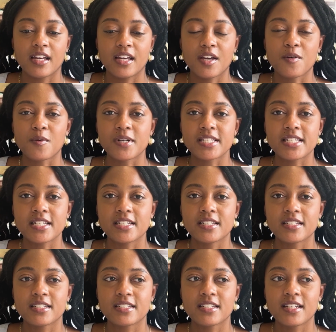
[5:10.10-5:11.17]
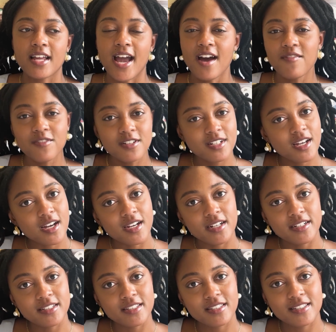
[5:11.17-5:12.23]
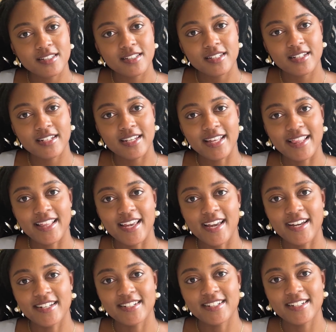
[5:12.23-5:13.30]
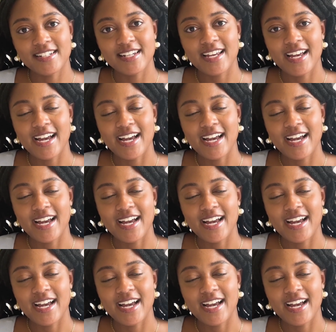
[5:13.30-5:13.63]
it wasn't advertised in the end.